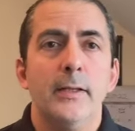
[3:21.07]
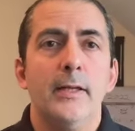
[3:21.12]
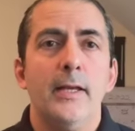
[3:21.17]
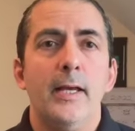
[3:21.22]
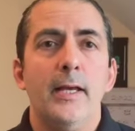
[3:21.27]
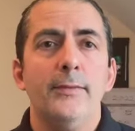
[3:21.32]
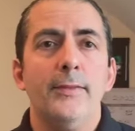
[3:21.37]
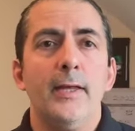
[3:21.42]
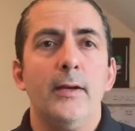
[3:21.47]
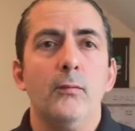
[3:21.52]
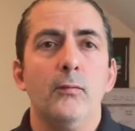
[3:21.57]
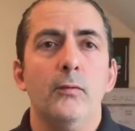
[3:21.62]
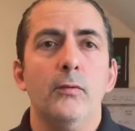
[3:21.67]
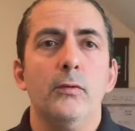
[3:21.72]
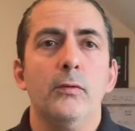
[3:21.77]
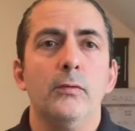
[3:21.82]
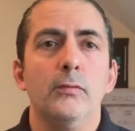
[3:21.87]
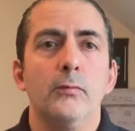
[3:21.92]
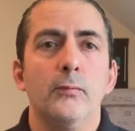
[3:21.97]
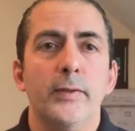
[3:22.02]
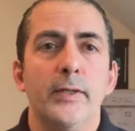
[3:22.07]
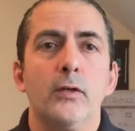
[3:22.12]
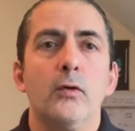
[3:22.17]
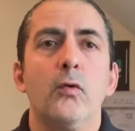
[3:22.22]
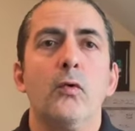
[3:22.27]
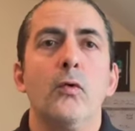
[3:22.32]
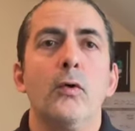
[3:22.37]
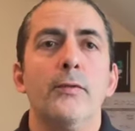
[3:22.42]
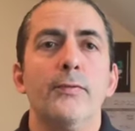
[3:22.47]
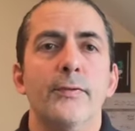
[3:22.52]
and that will
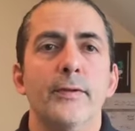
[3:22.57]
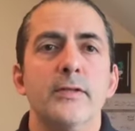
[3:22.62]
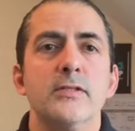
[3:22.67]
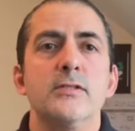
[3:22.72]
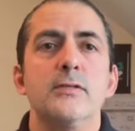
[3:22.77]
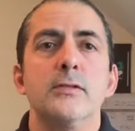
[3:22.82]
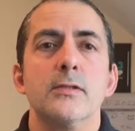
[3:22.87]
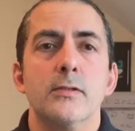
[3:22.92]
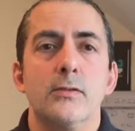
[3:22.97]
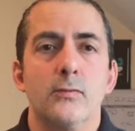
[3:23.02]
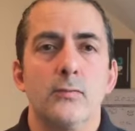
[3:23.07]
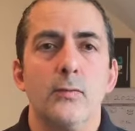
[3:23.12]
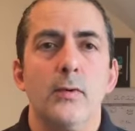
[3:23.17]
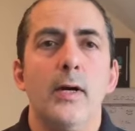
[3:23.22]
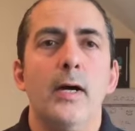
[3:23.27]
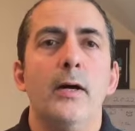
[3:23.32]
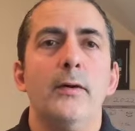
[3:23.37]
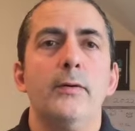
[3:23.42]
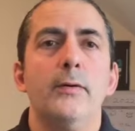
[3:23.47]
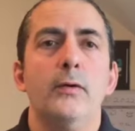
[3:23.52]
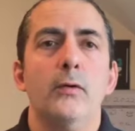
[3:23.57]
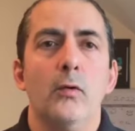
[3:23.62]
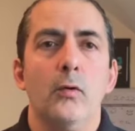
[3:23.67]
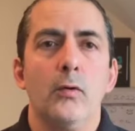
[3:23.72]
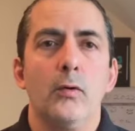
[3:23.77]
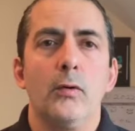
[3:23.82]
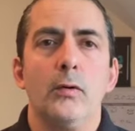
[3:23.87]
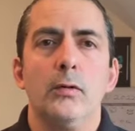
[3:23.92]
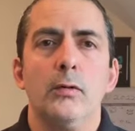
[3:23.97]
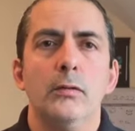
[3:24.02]
record this throughout
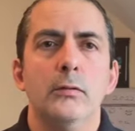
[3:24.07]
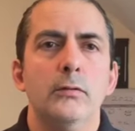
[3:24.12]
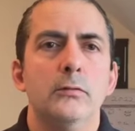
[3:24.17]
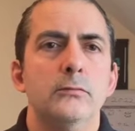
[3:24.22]
your